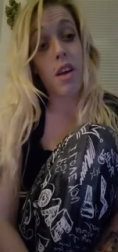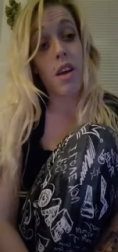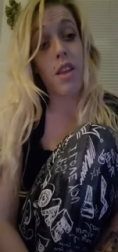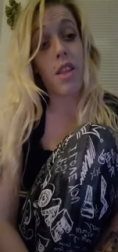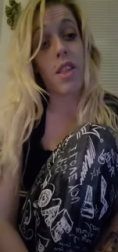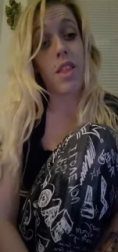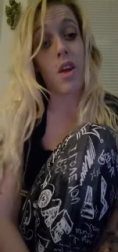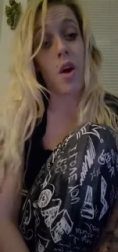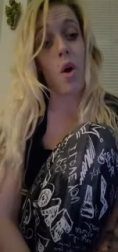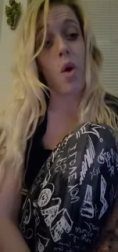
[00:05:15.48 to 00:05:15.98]

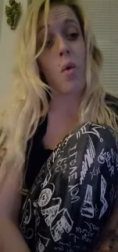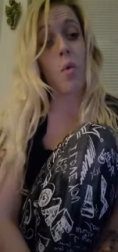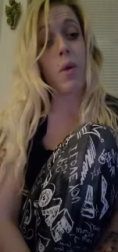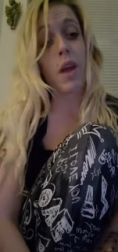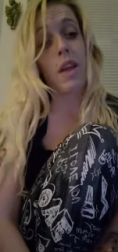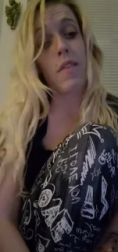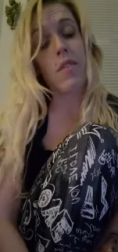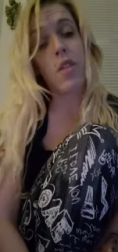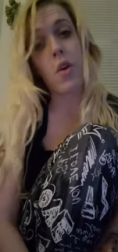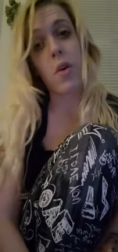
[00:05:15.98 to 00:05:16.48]
so
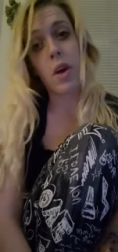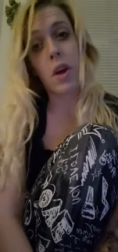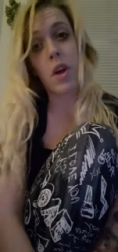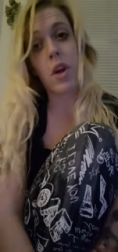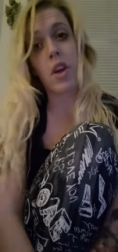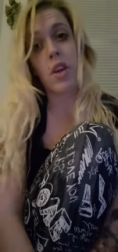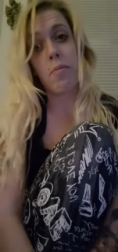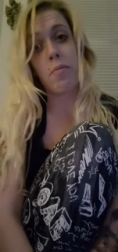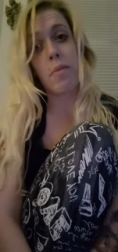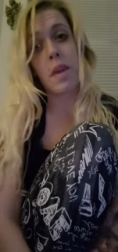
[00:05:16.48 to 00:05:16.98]
even though it
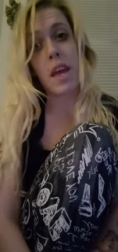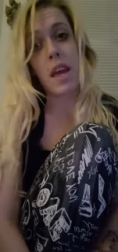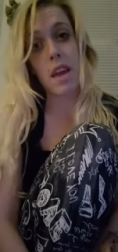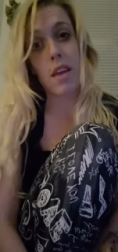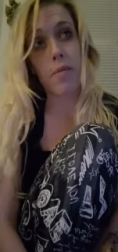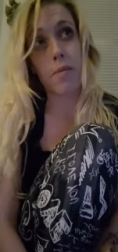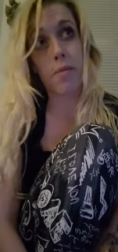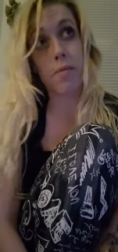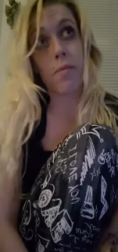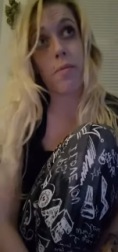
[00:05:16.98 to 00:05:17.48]
could
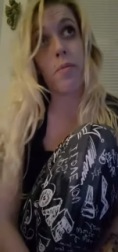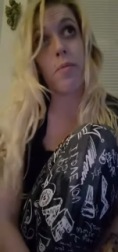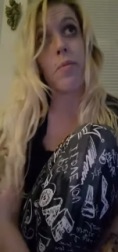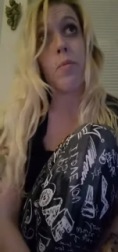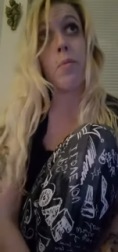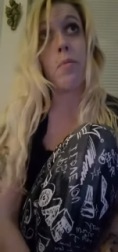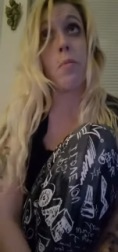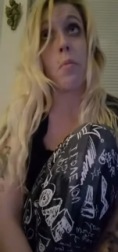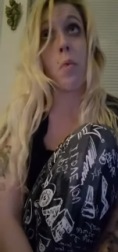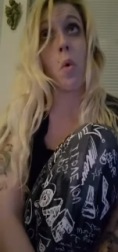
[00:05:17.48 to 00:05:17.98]
be
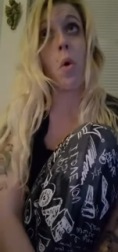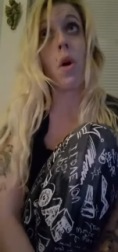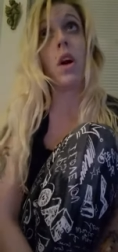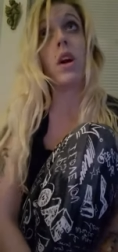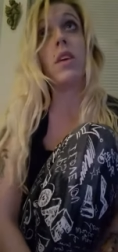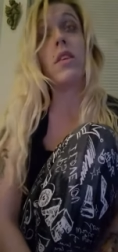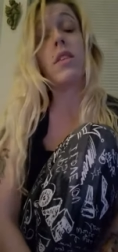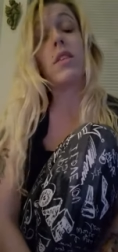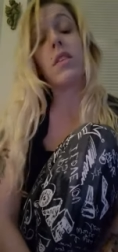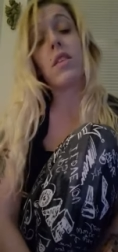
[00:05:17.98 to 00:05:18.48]

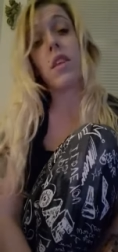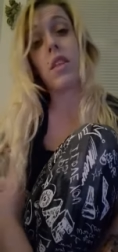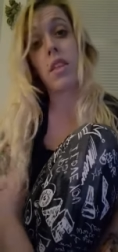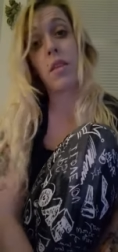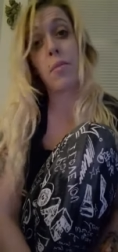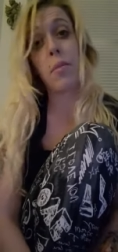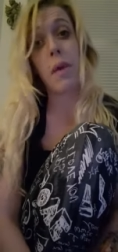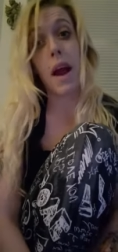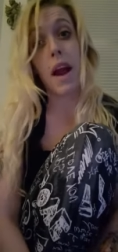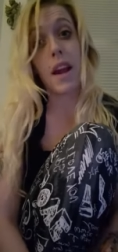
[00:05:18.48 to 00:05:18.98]
more
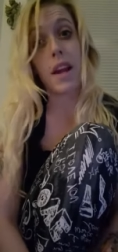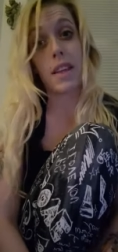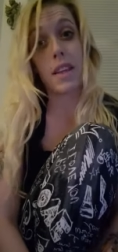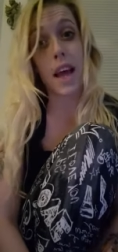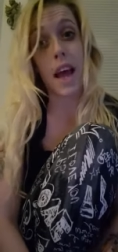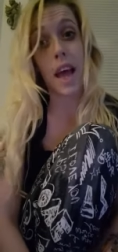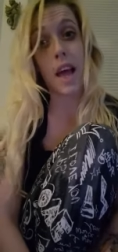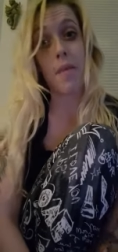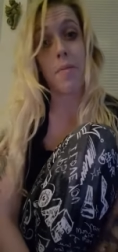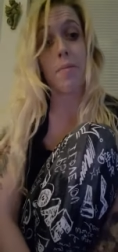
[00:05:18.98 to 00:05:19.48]
sobriety
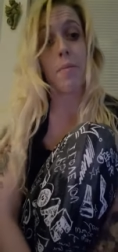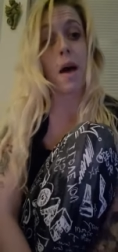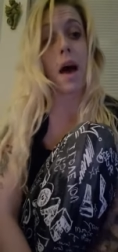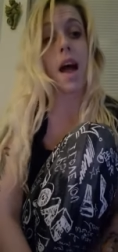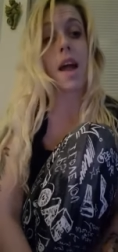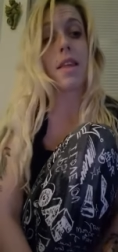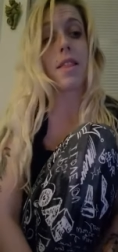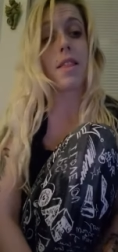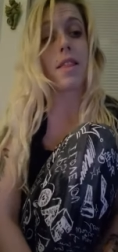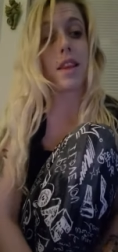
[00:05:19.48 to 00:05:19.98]
time,
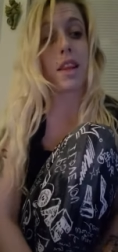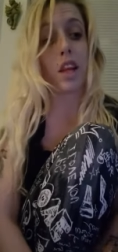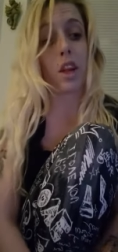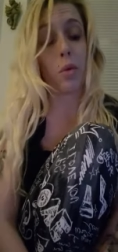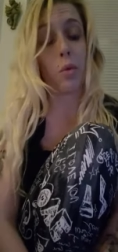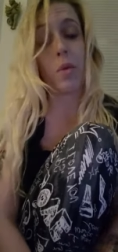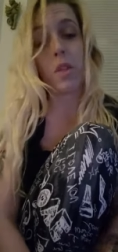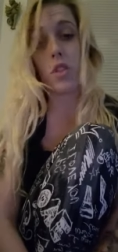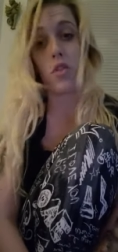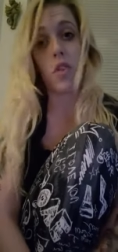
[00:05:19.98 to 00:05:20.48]
I
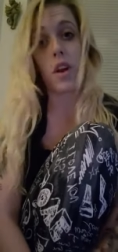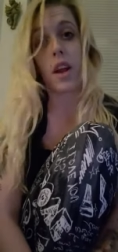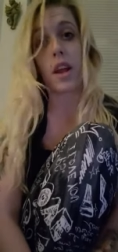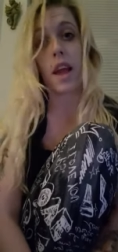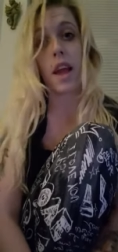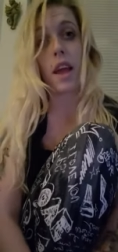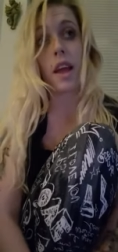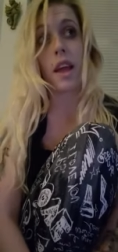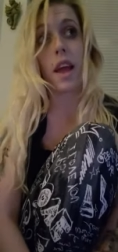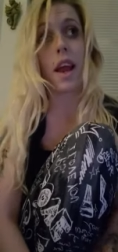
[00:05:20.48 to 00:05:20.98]
still was
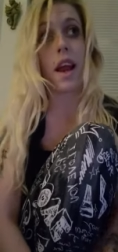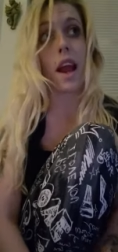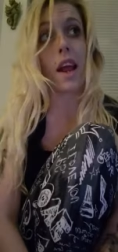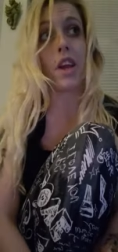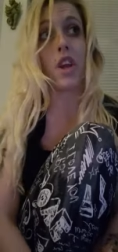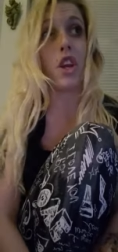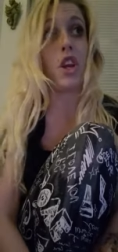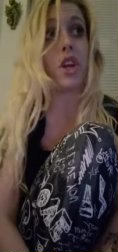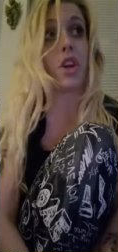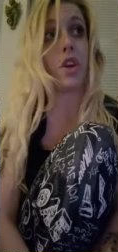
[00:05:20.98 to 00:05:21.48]
drinking and
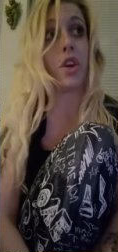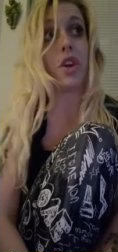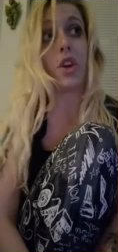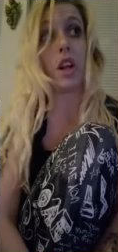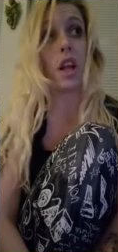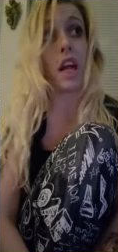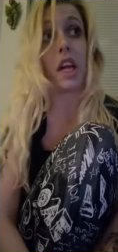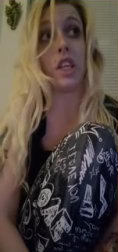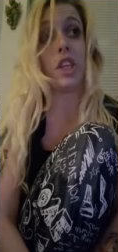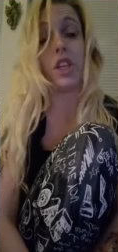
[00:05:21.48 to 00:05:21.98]
I
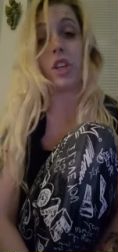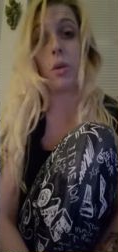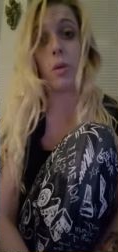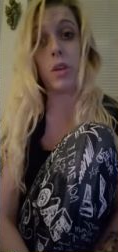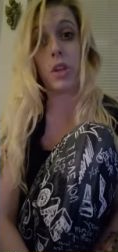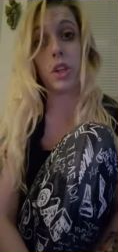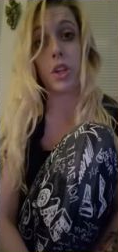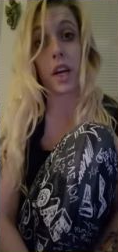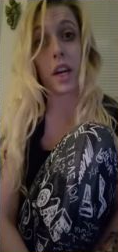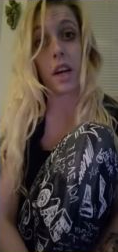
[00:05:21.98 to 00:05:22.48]
like
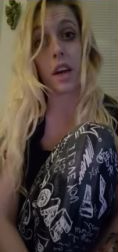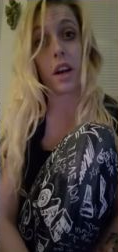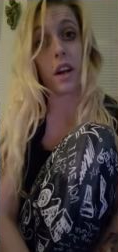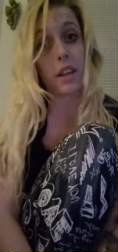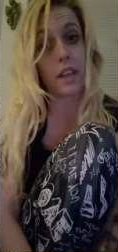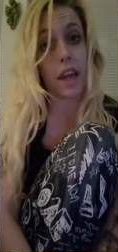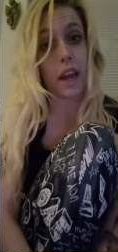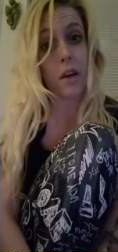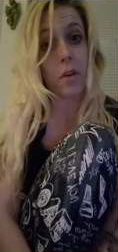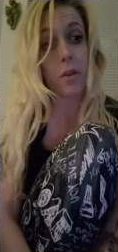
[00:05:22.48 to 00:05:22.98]
don't drink at all
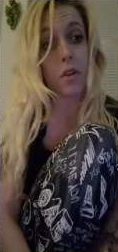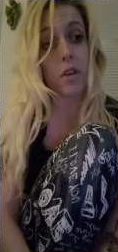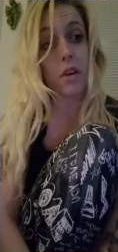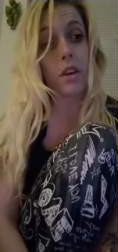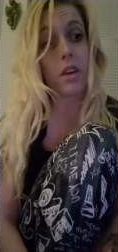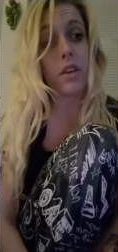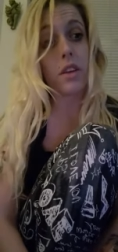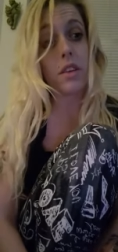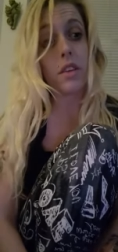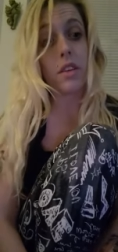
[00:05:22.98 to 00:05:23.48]
now.
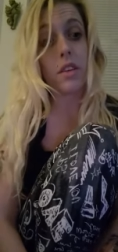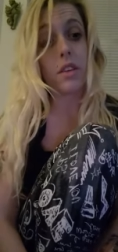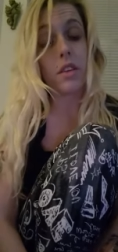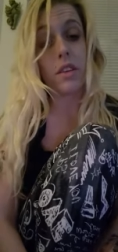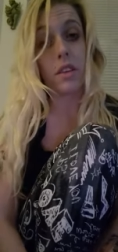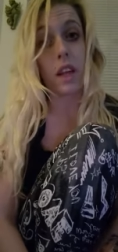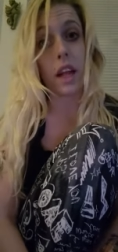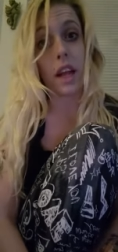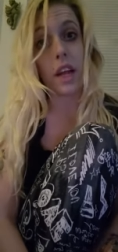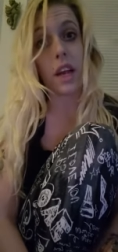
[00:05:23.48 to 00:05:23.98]

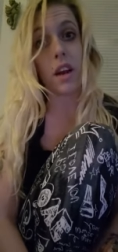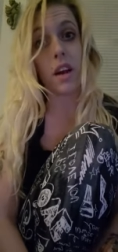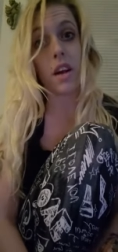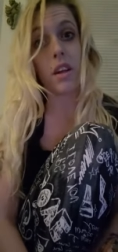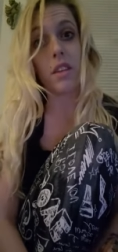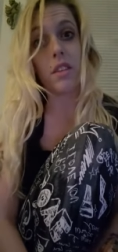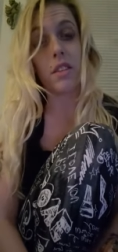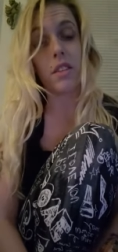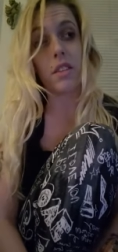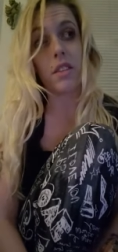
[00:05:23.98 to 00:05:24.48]
Like at
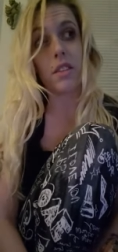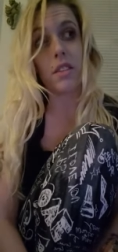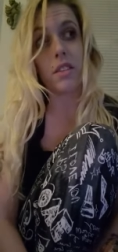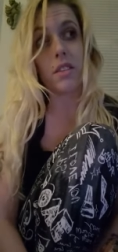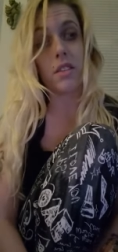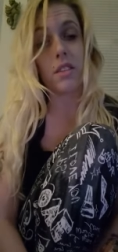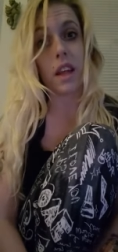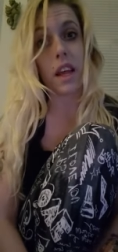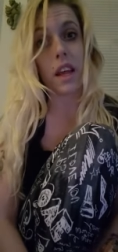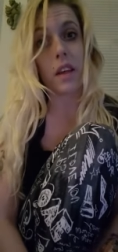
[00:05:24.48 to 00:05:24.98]
all.
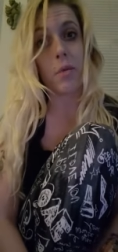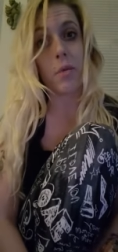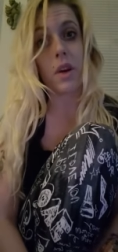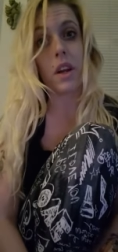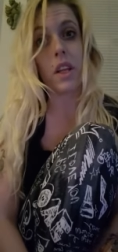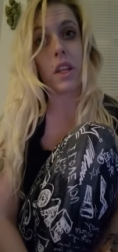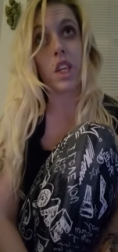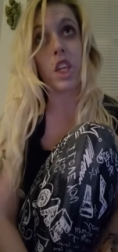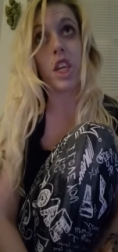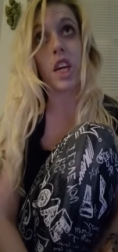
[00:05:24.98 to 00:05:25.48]
Like when
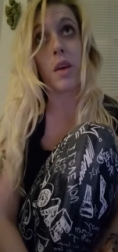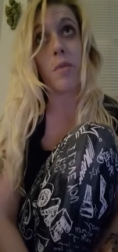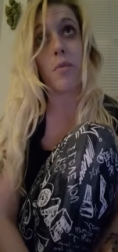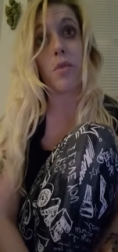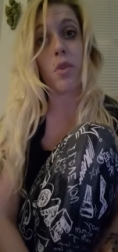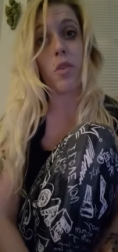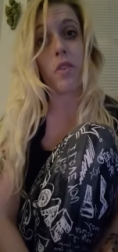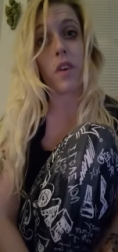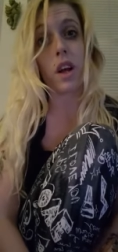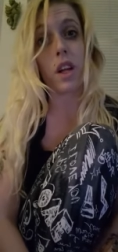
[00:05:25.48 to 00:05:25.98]
Alicia comes
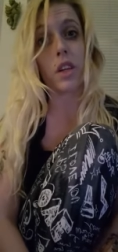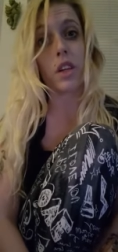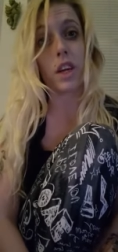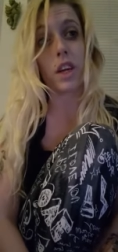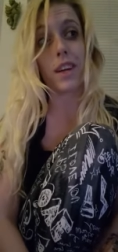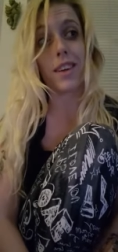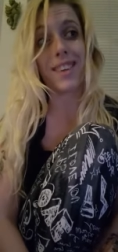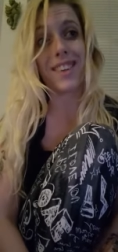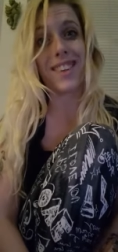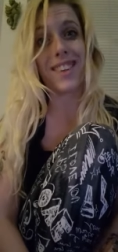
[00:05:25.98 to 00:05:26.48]
over, I'll drink.